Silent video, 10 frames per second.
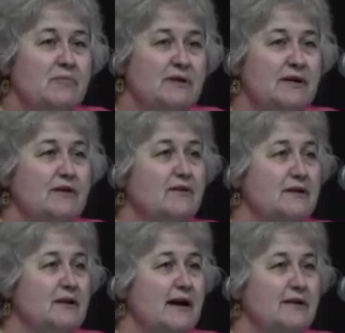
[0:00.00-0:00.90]
particularly
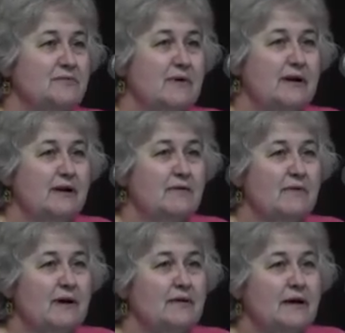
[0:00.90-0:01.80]
tonight as we hear
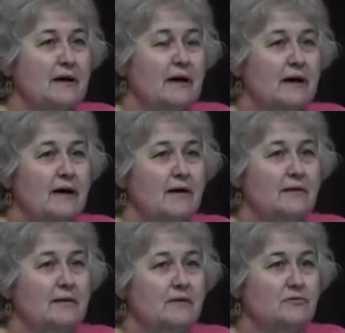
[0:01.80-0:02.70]
around
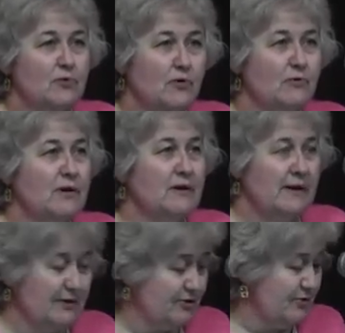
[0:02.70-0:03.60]
drones
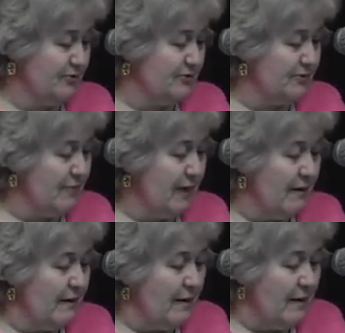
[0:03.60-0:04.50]
issues.
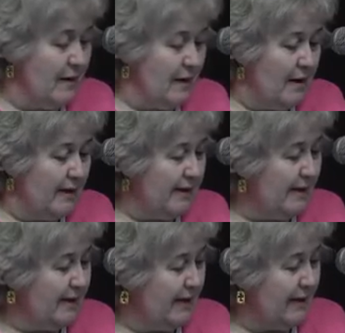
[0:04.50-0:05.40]

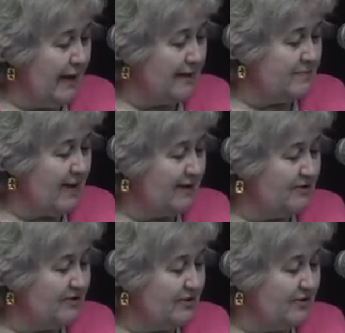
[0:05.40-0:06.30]
He has a
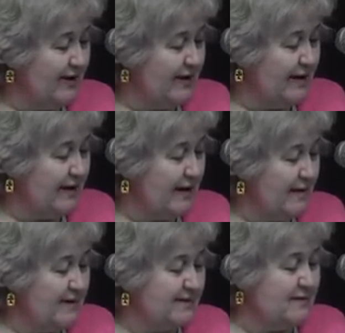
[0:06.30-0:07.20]
master's degree in
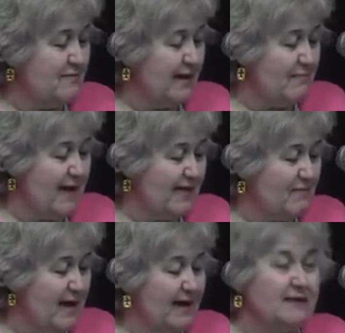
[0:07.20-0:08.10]
economics and
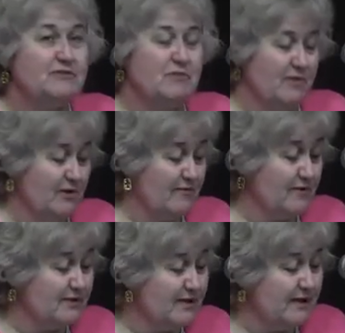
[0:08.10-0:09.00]
mathematics from the
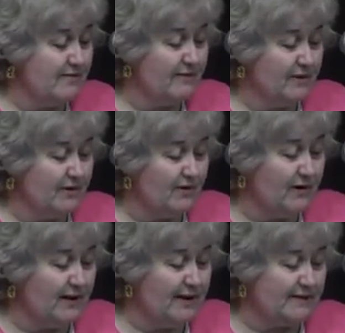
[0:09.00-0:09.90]
University of
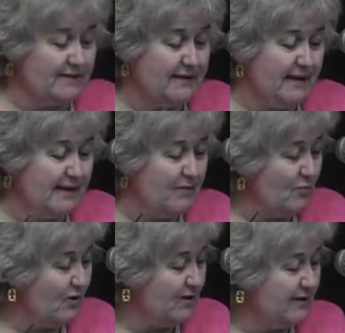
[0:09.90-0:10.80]
Illinois, and studied
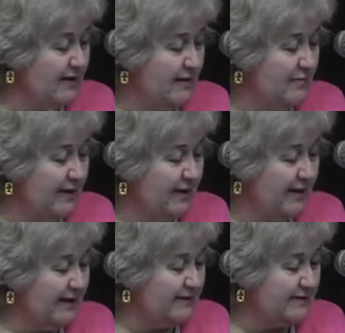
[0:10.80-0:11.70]
and worked in the Middle
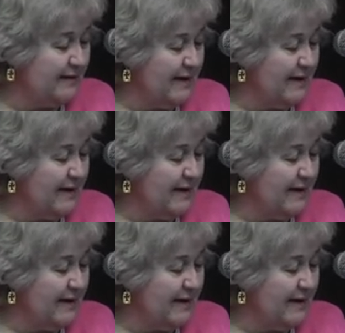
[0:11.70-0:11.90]
East.